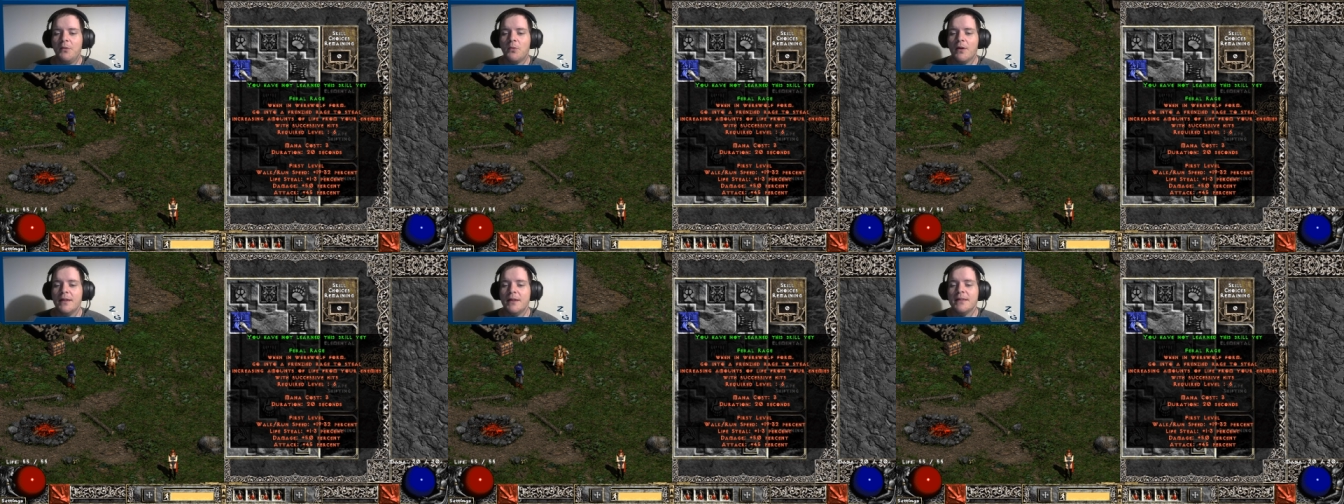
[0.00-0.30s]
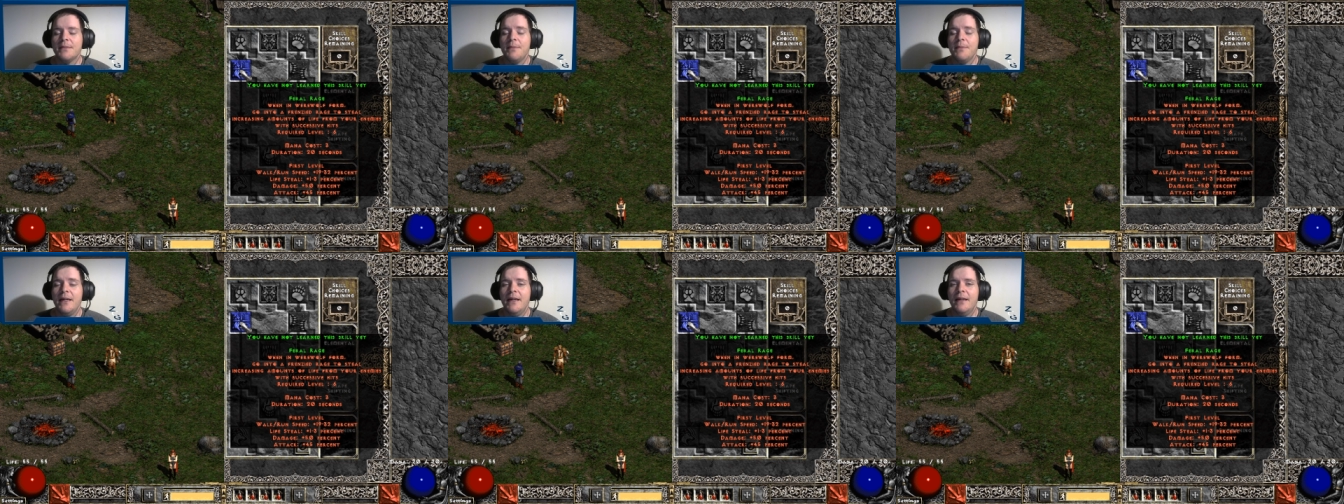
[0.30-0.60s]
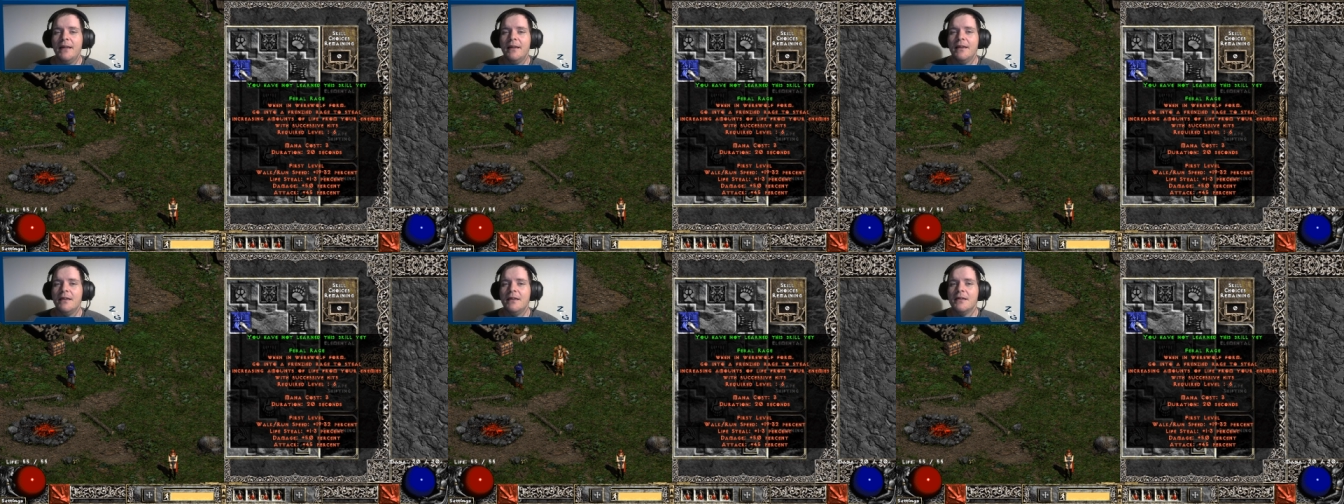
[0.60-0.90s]
run
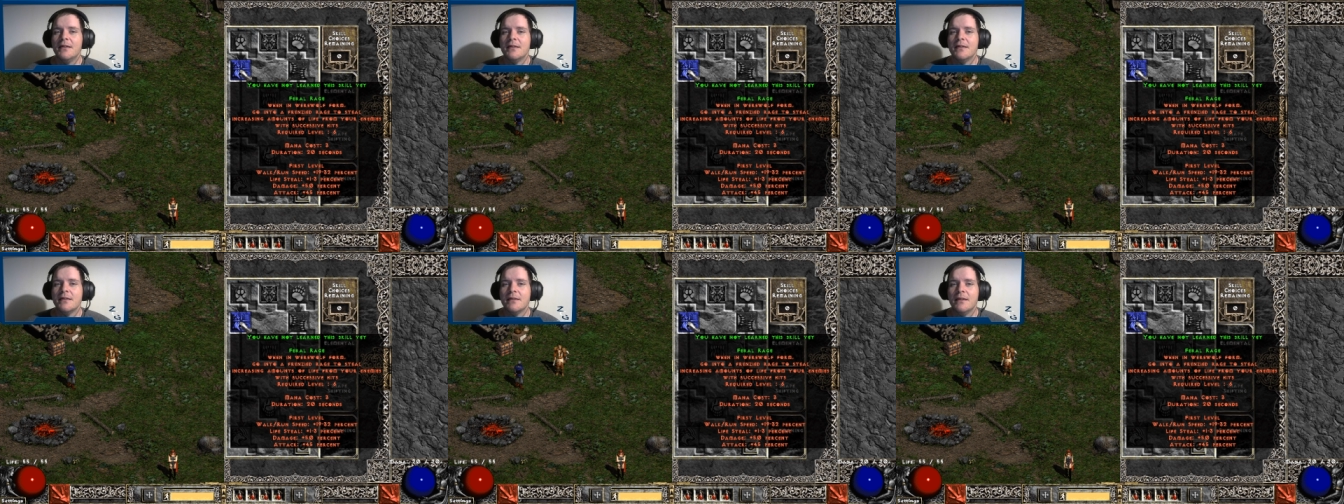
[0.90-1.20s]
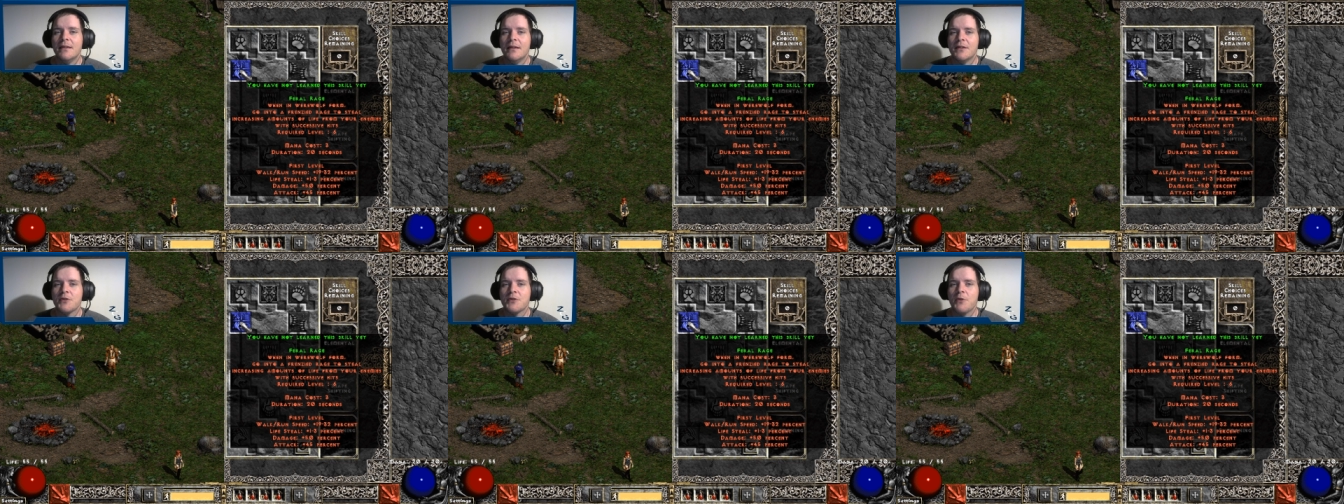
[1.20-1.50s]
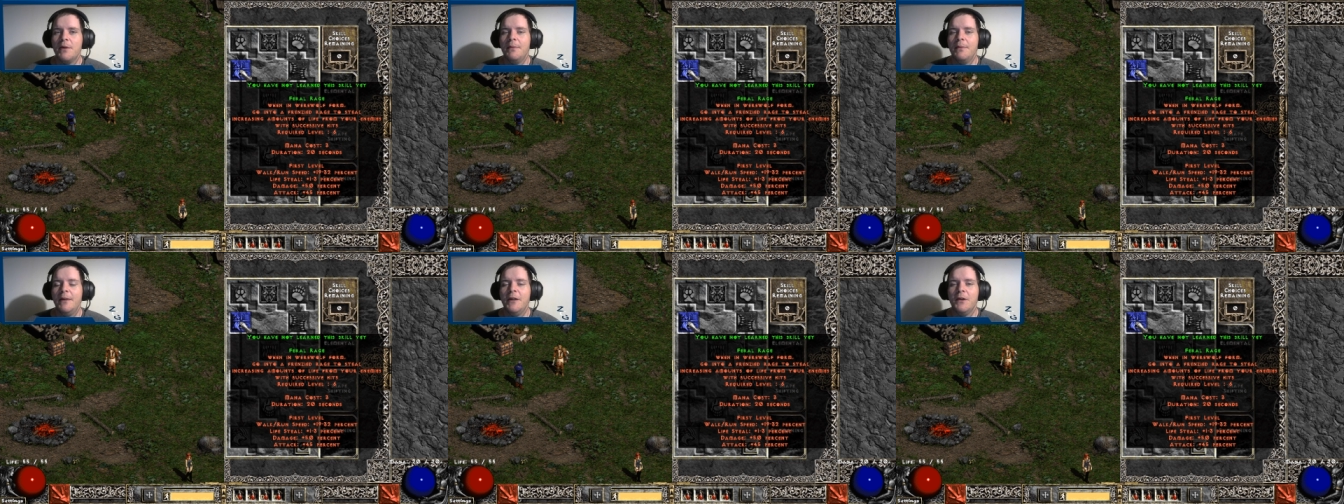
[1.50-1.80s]
speed is
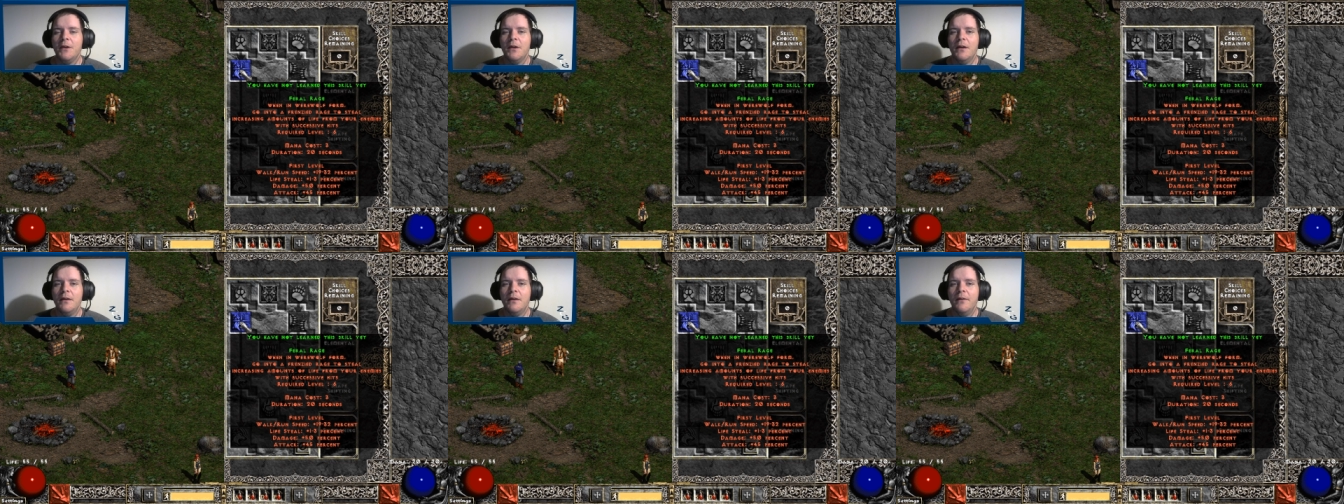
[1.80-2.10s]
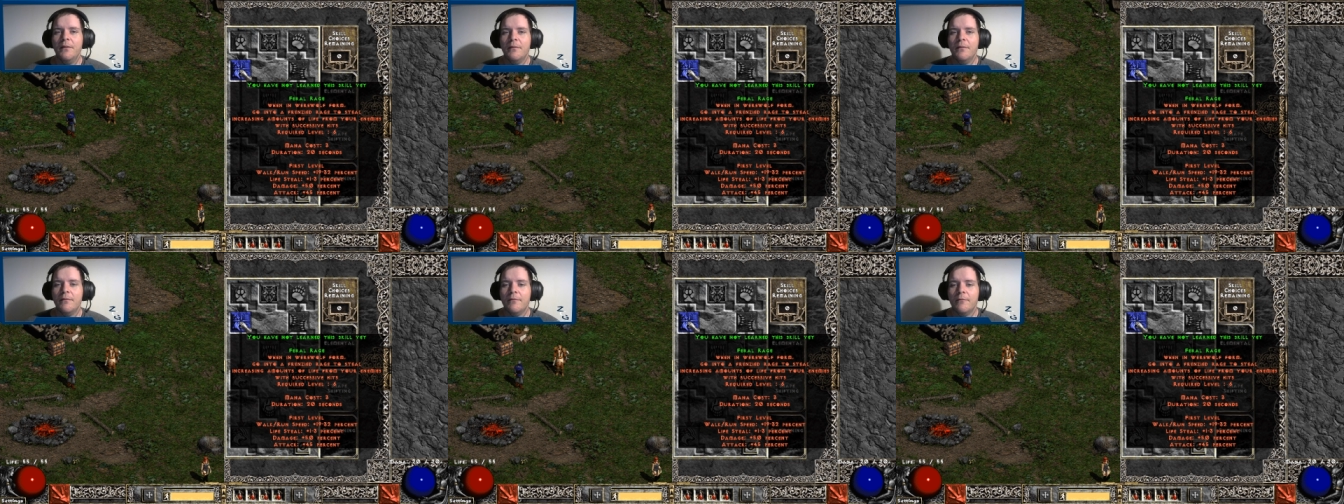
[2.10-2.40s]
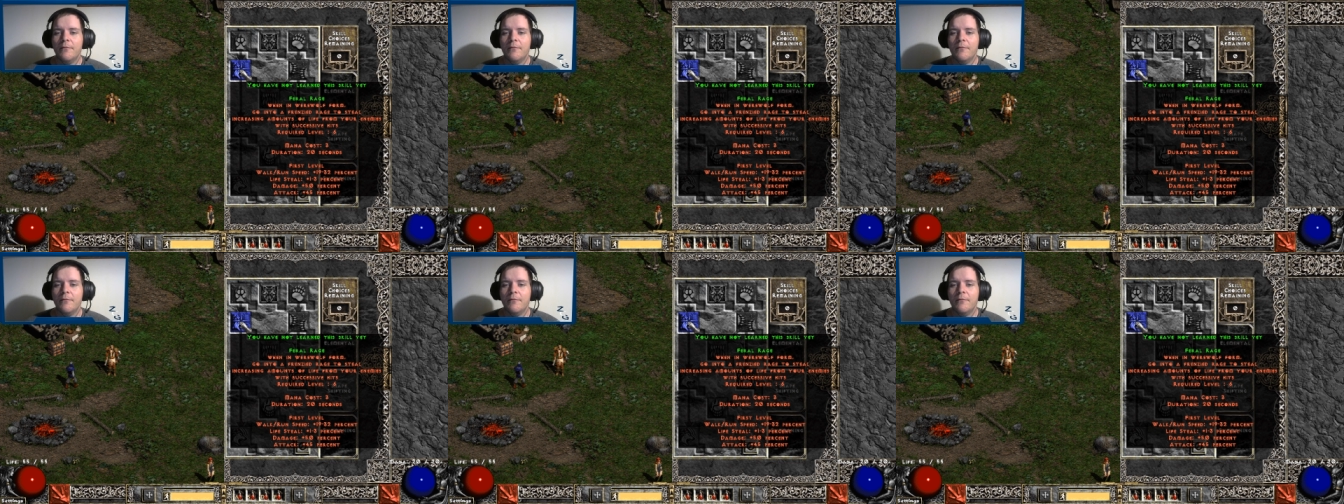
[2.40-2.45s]
extremely good.